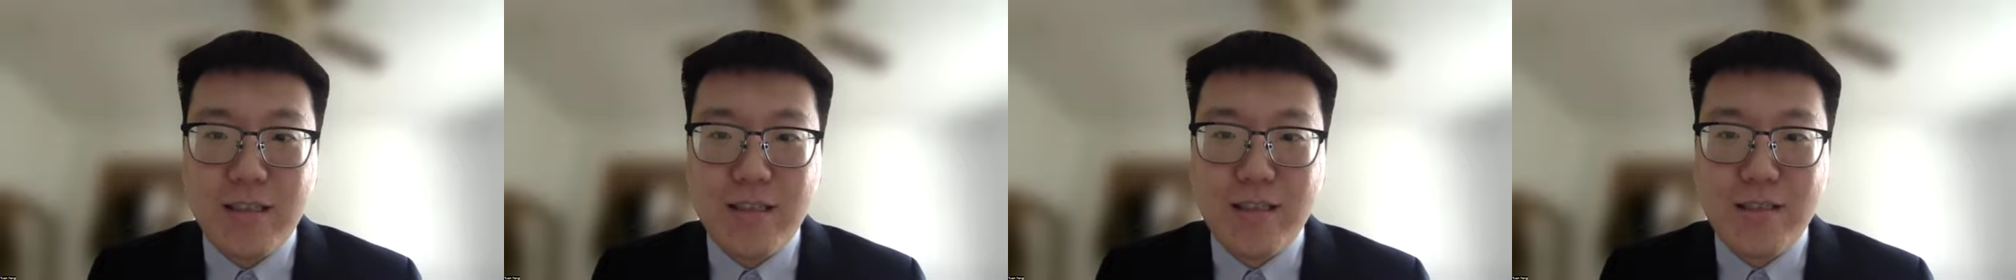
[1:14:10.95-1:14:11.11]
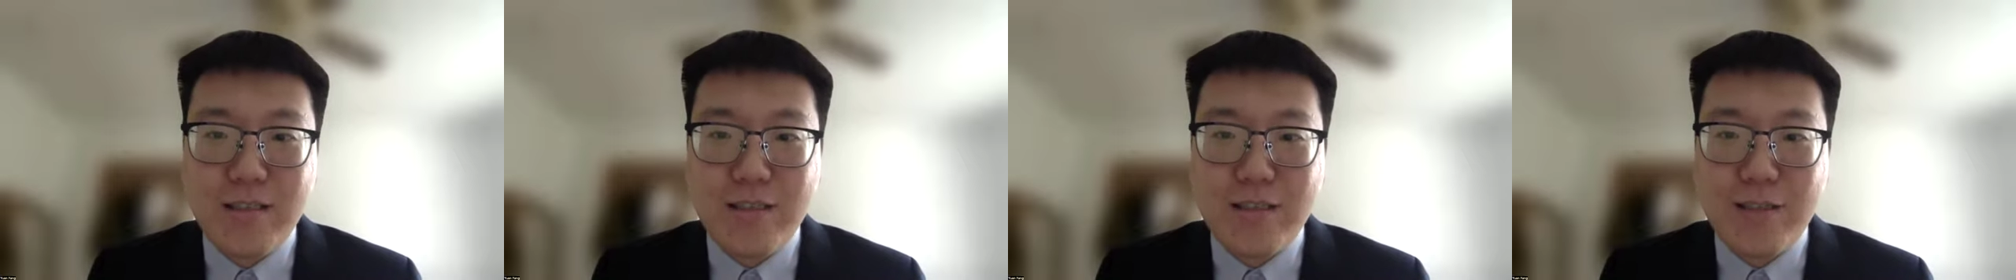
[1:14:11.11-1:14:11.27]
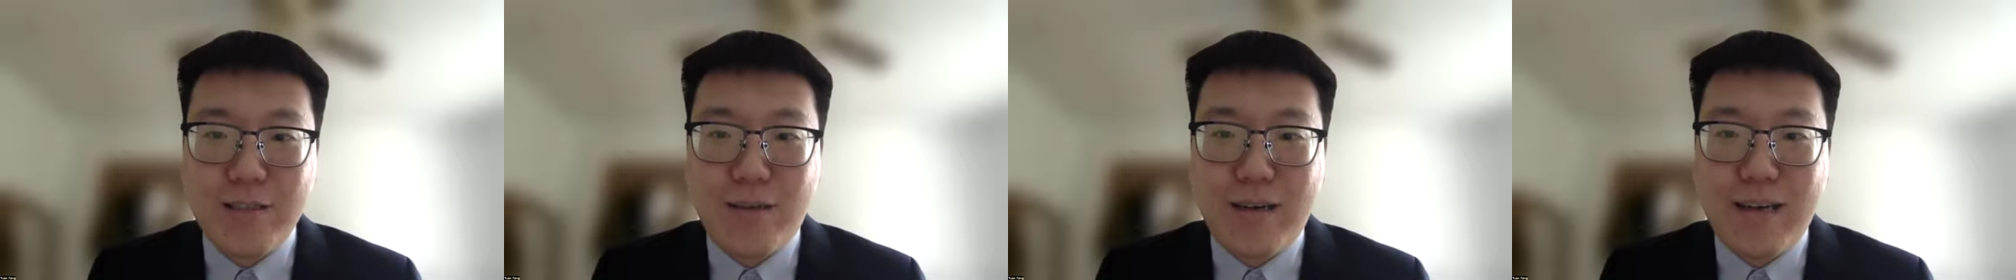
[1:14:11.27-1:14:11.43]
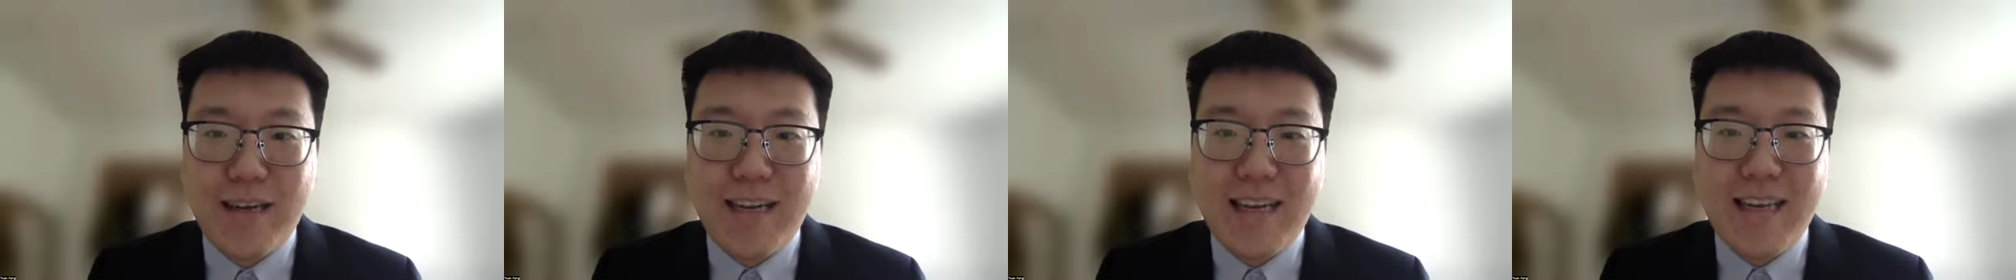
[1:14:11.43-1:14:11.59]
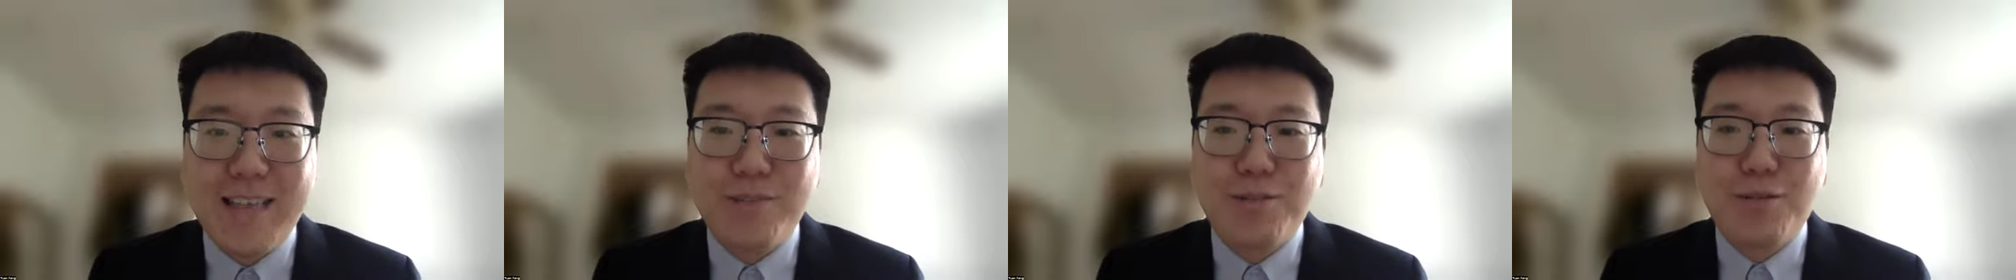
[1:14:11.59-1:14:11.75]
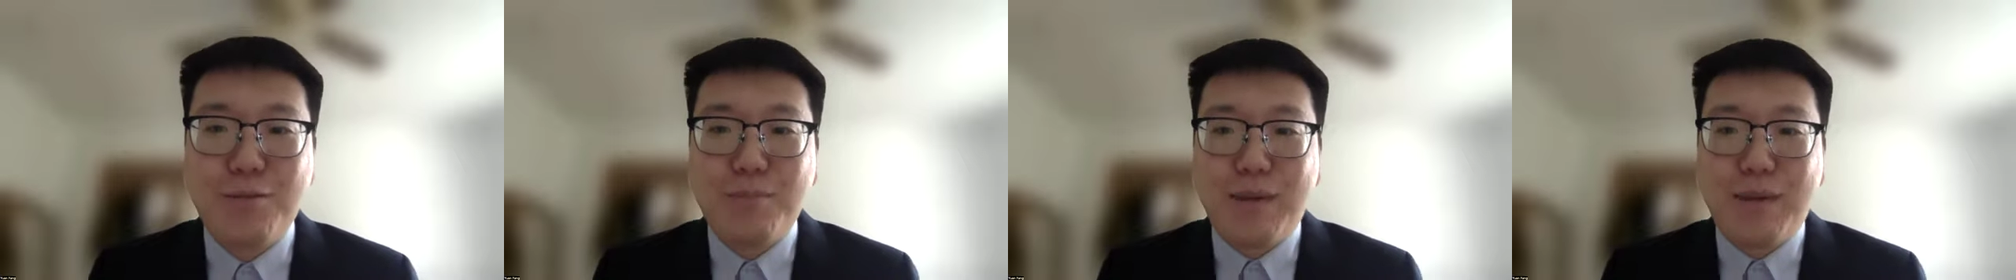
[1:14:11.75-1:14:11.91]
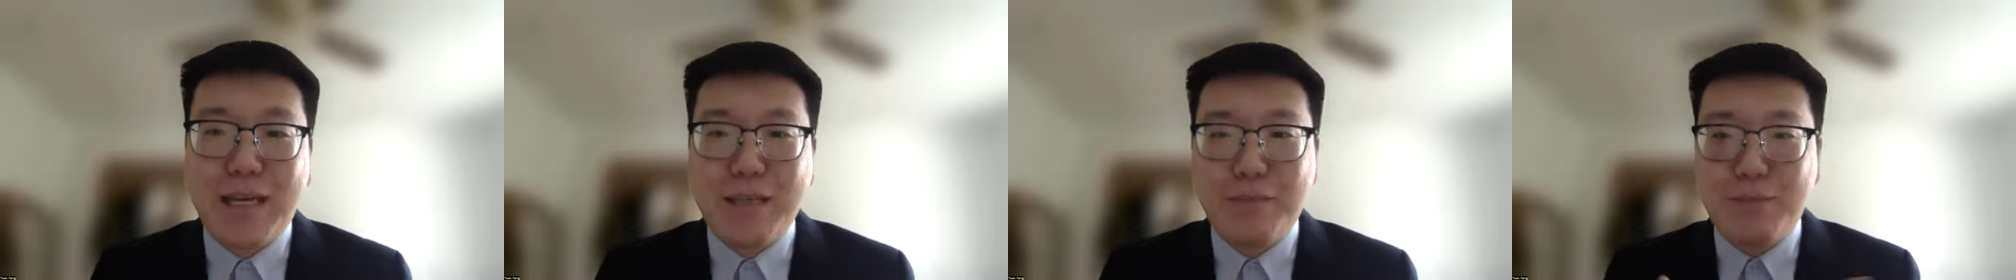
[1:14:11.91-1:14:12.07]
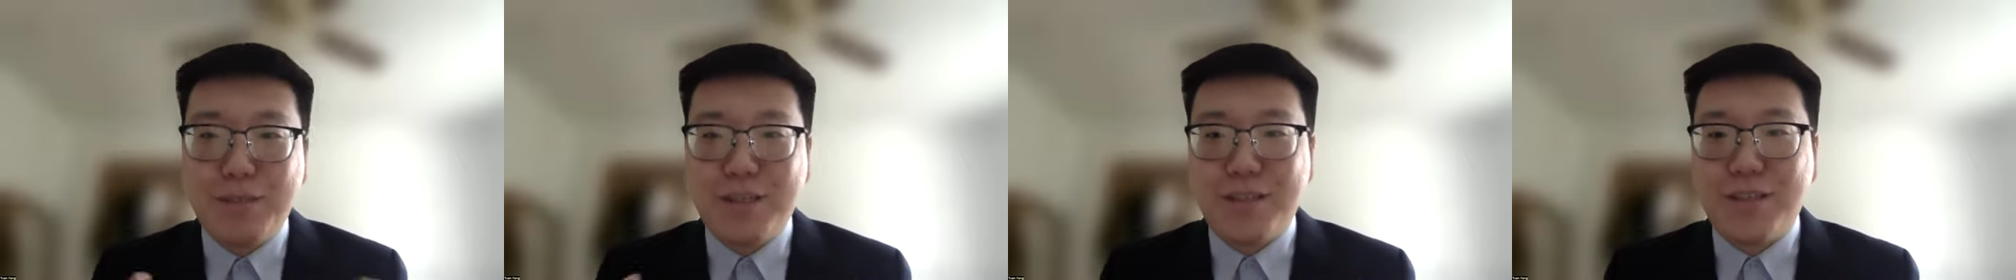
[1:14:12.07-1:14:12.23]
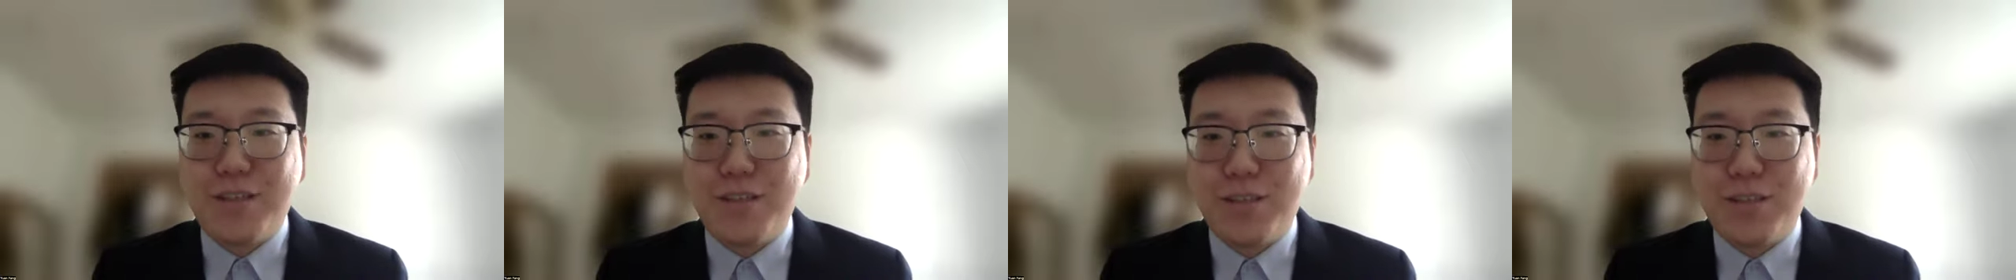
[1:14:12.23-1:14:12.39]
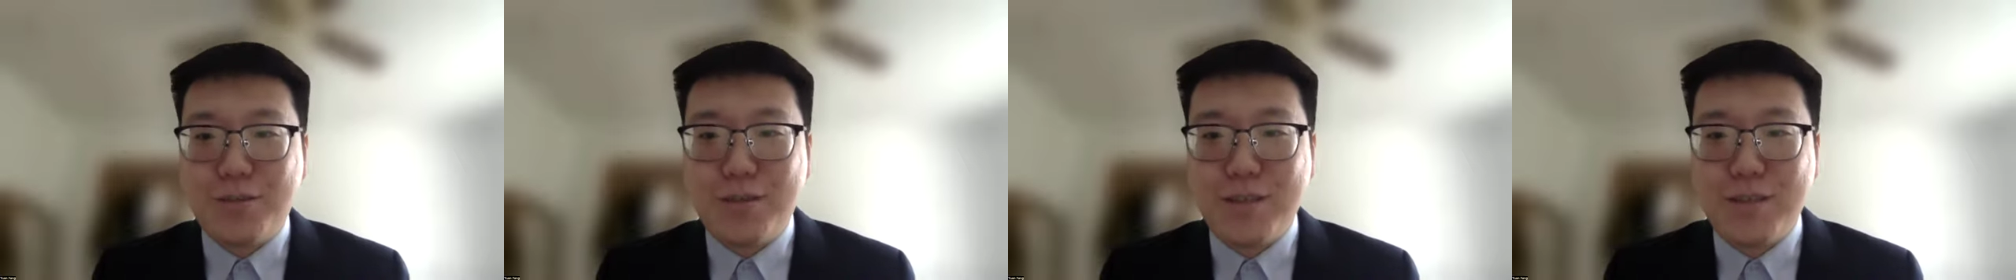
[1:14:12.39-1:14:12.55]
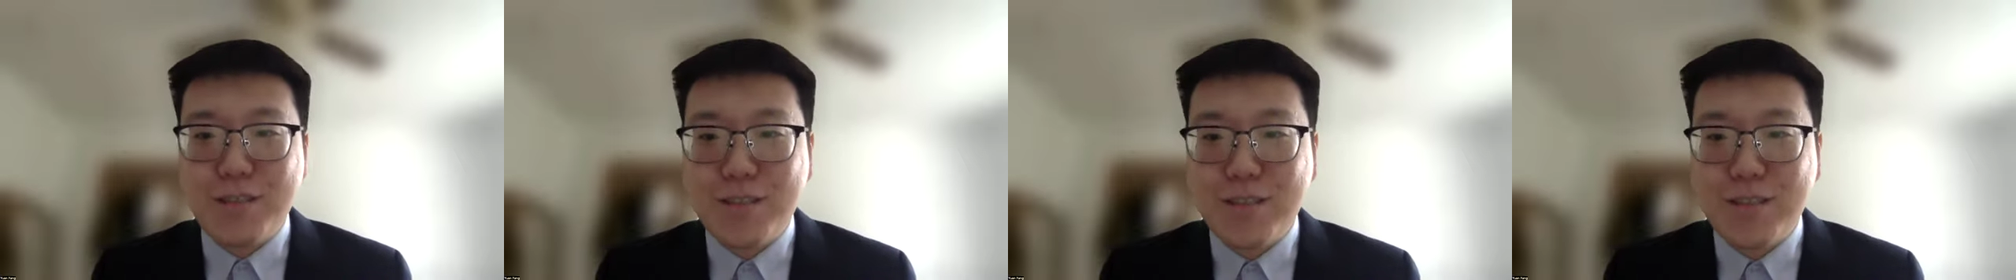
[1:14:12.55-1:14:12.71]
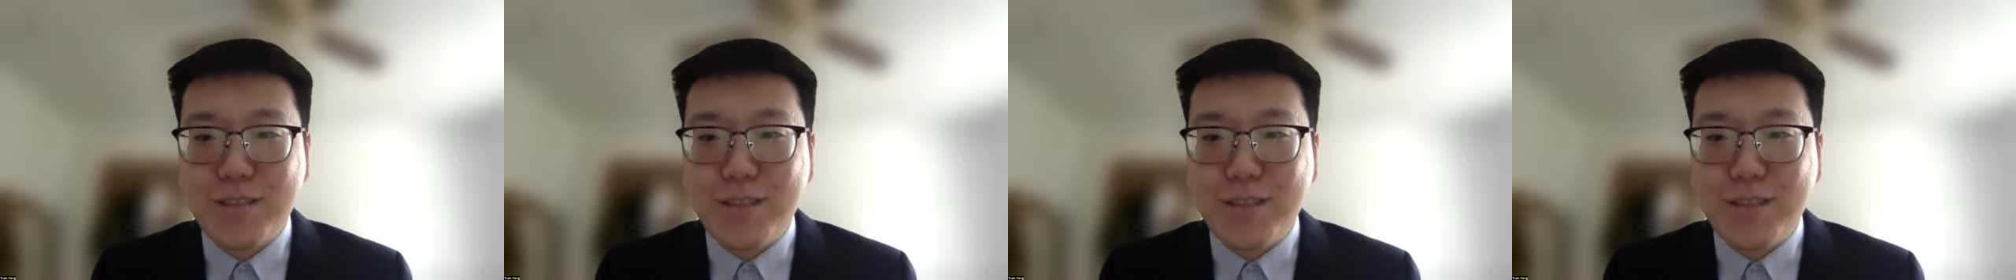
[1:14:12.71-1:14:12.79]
So I guess you might be curious.